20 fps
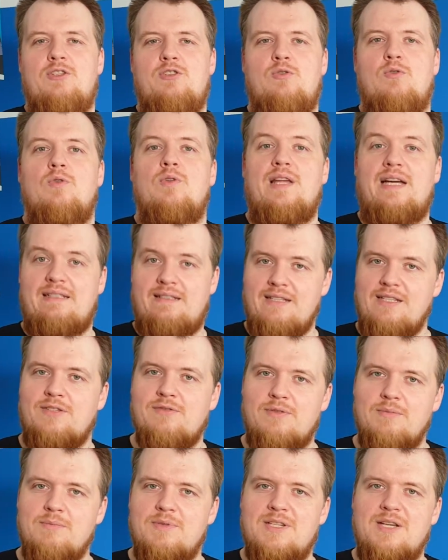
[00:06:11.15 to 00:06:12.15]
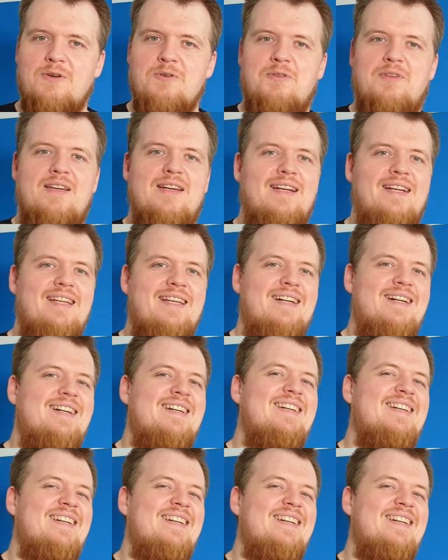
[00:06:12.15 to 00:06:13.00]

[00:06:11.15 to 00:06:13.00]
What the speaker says: show that is from South Korea.